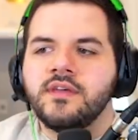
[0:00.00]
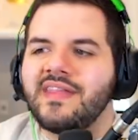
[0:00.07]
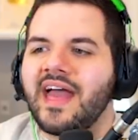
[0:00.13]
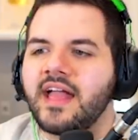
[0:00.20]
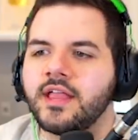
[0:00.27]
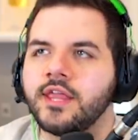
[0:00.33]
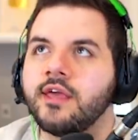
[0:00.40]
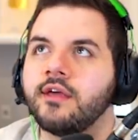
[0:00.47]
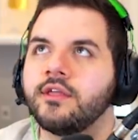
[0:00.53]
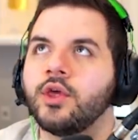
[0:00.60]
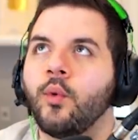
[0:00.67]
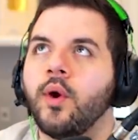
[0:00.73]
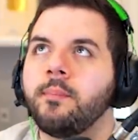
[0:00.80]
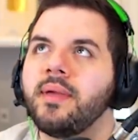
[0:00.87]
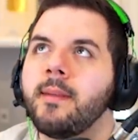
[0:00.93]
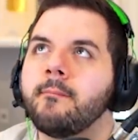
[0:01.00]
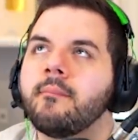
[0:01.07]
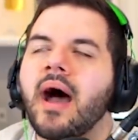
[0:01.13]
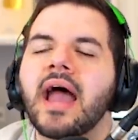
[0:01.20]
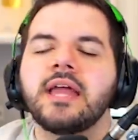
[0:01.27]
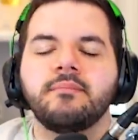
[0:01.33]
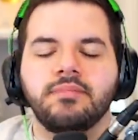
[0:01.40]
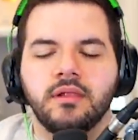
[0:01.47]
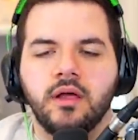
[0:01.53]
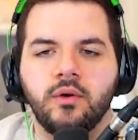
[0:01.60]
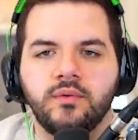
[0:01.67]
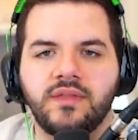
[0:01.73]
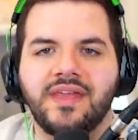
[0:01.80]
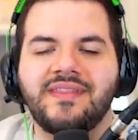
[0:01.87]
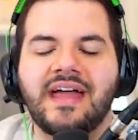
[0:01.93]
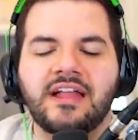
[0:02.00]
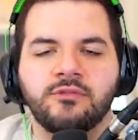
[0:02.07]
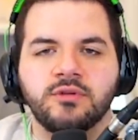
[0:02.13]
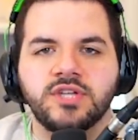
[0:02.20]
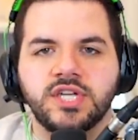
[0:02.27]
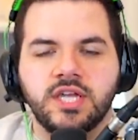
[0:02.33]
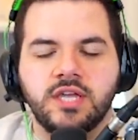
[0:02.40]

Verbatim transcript: that you, you would be mind blown that that's what she